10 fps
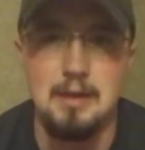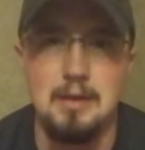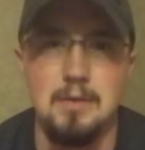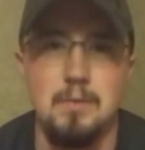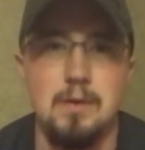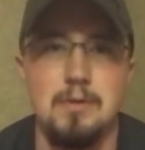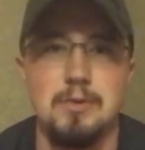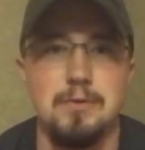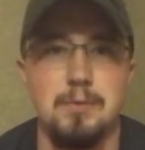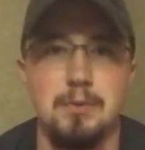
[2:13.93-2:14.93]
gun, whether
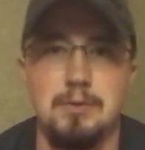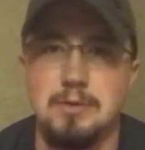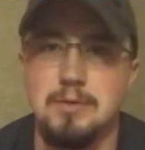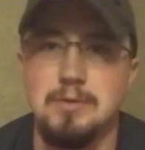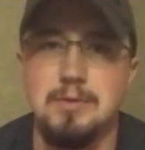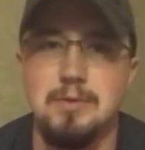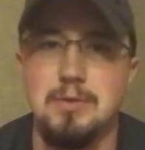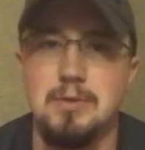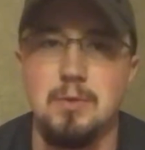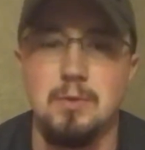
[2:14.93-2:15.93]
it's for personal
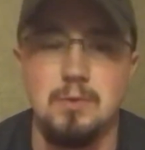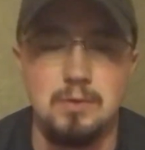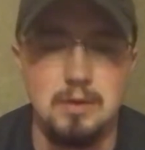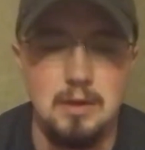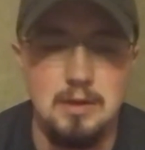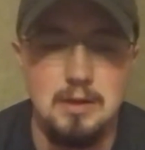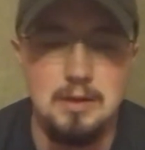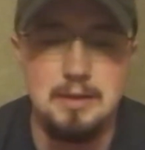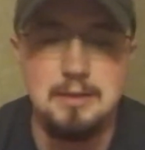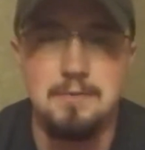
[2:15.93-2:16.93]
use or
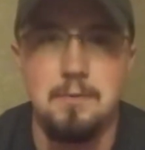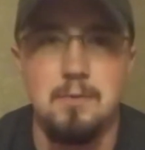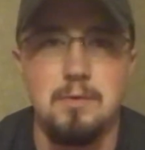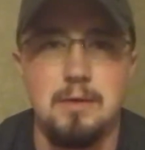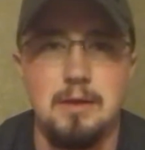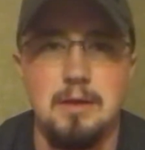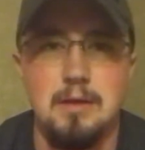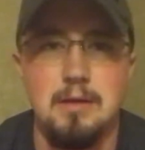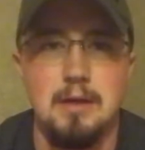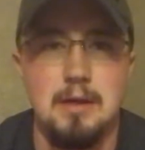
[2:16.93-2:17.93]
it's for
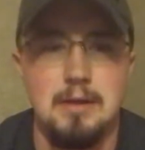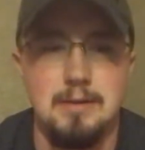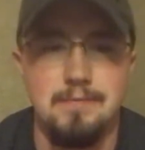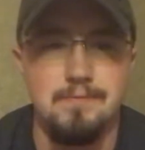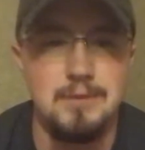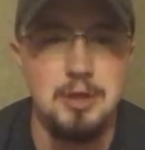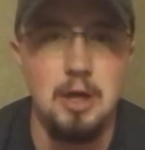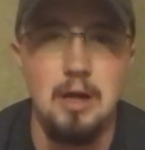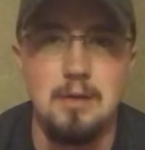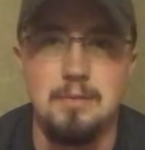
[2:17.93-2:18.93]
a
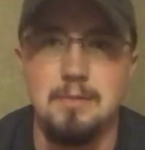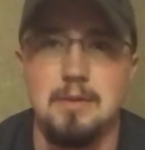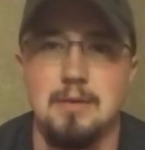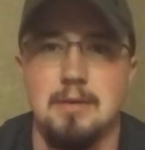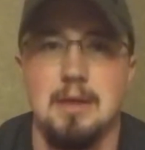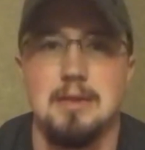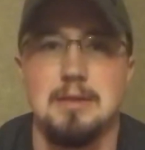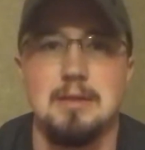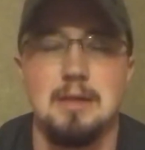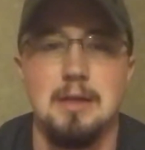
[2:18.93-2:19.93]
job as
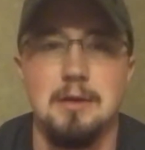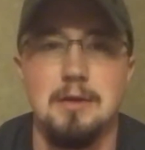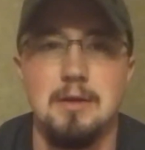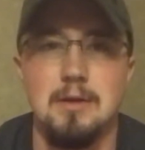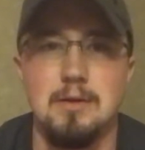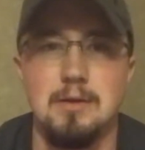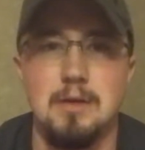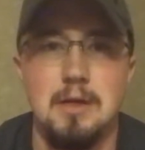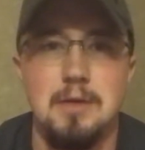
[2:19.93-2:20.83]
a security guard.